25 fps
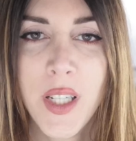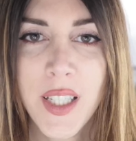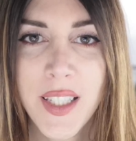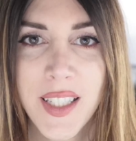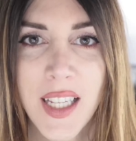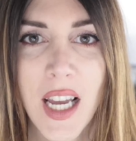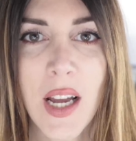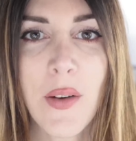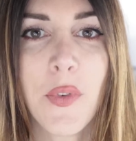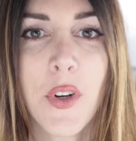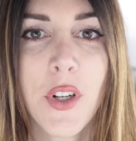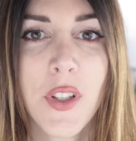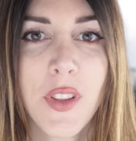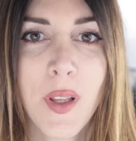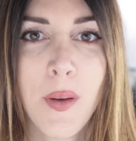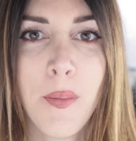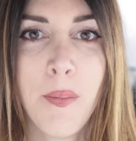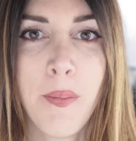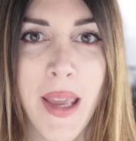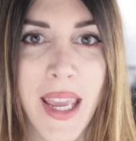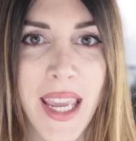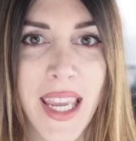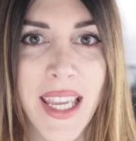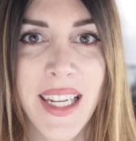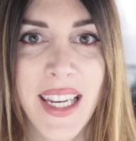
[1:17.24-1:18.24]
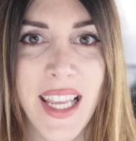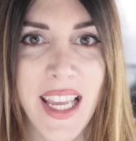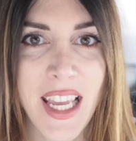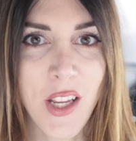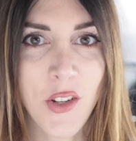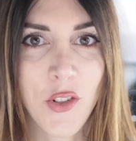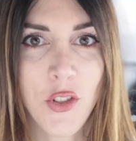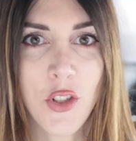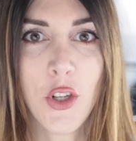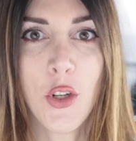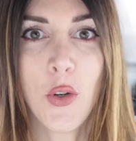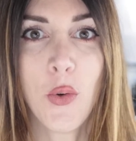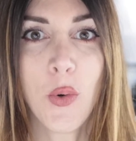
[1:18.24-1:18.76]
discovered the main
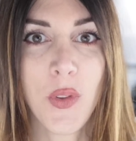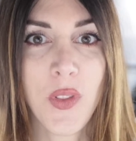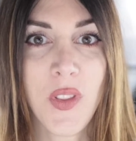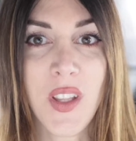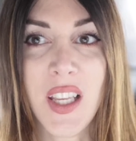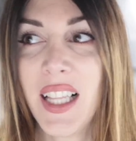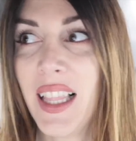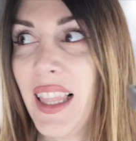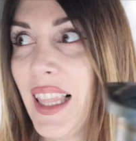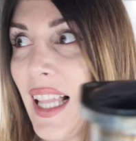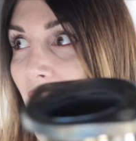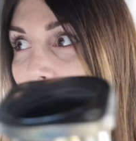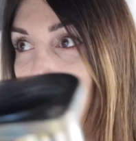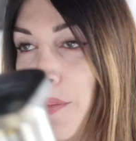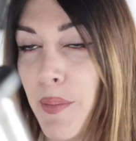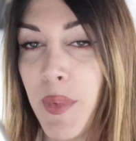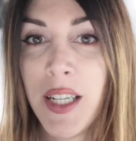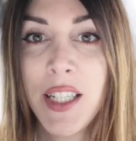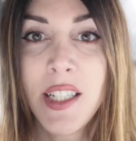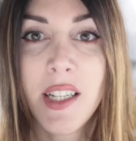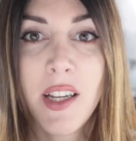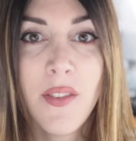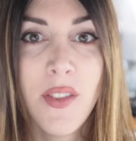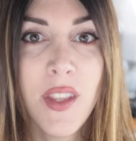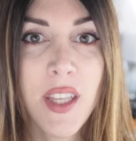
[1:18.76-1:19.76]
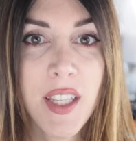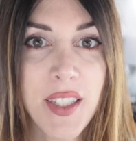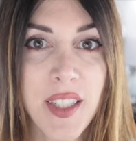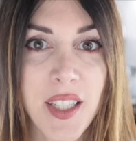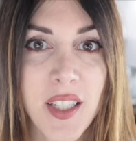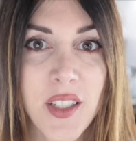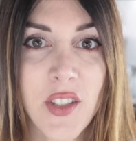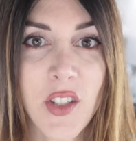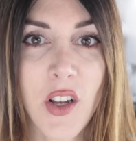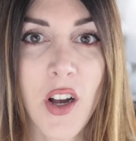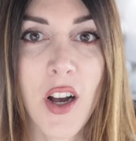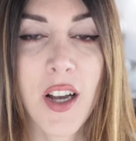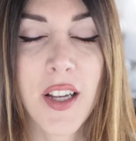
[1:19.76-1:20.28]
issue with the alignment of this
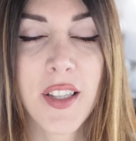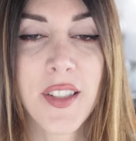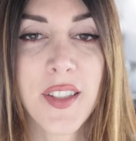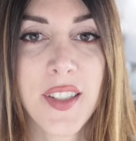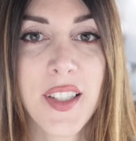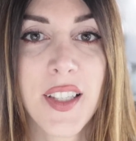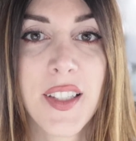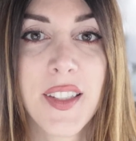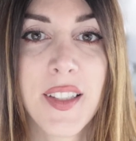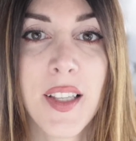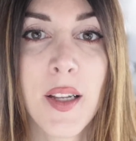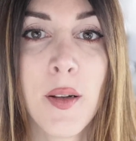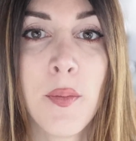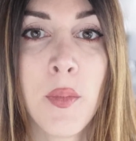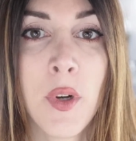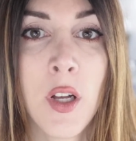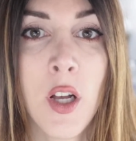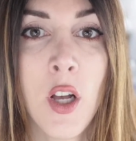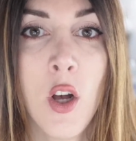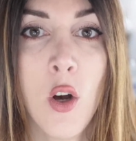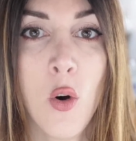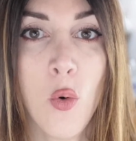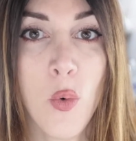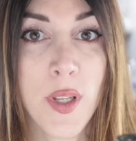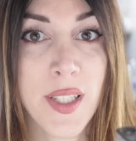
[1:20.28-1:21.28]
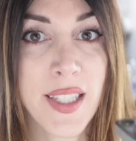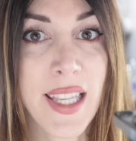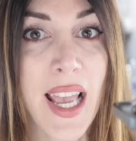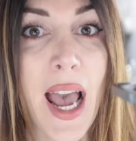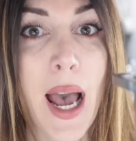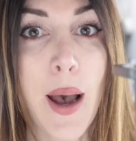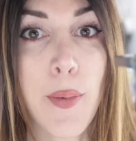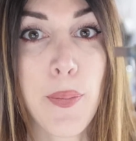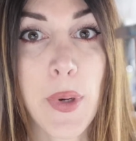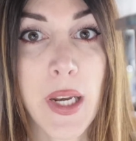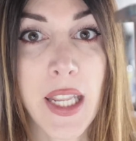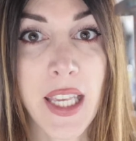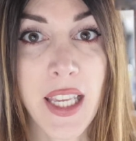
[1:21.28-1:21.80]
exhaust system was
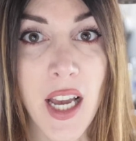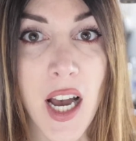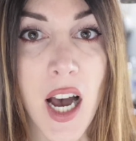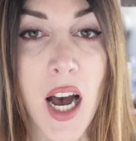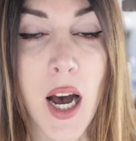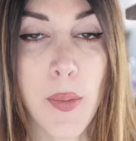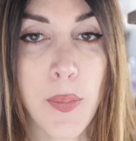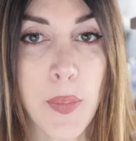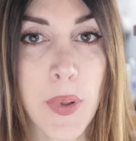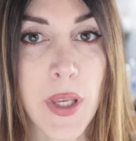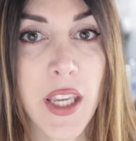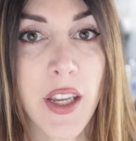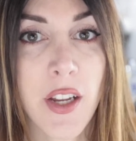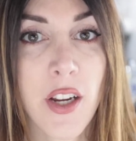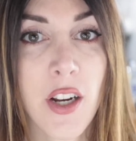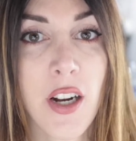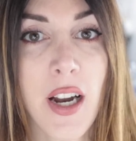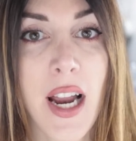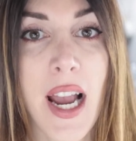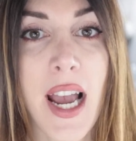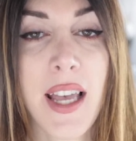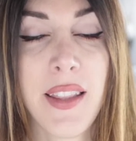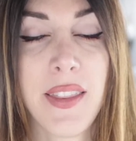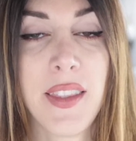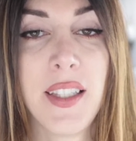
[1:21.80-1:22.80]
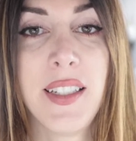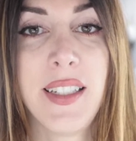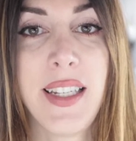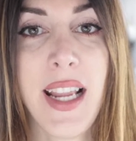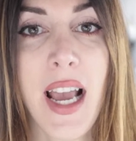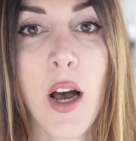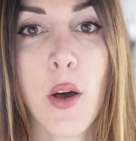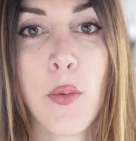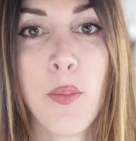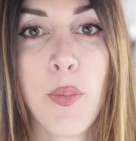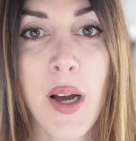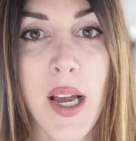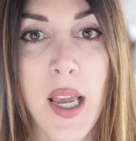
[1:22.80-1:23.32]
happening up here at the
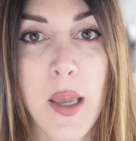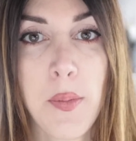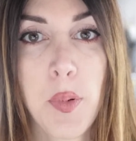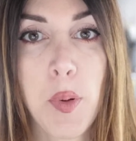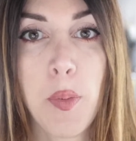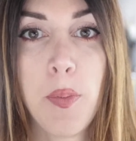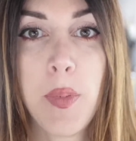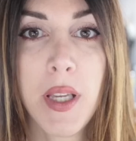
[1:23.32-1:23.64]
downpipe,